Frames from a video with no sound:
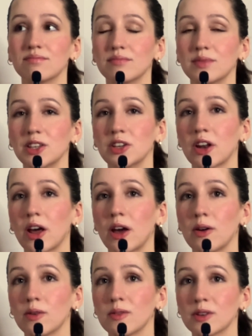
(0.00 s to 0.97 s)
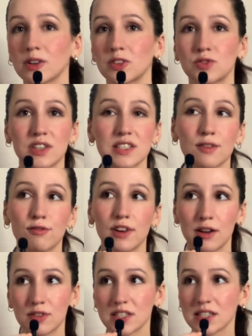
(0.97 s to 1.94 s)
You know, contrastive
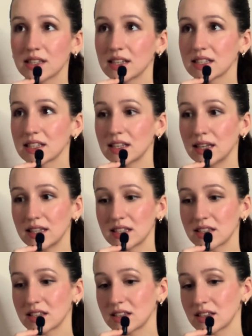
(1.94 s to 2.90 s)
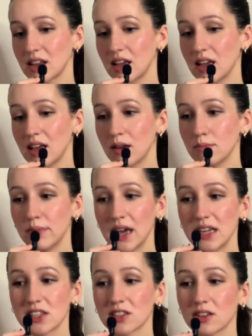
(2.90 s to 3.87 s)
linguistics is
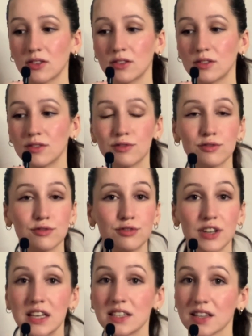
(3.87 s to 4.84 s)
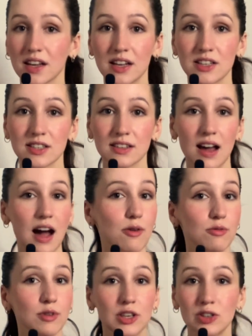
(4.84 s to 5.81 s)
based on research and
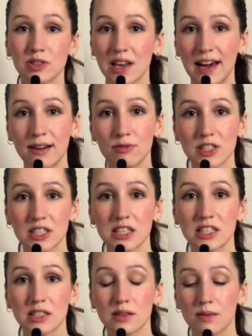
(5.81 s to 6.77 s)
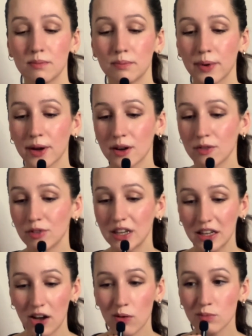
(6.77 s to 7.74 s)
how we use languages. But when
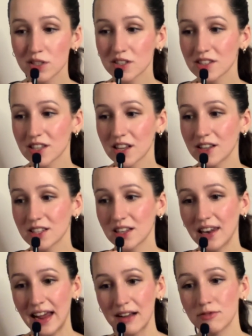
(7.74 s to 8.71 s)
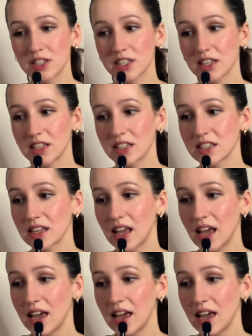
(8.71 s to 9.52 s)
it comes to certain languages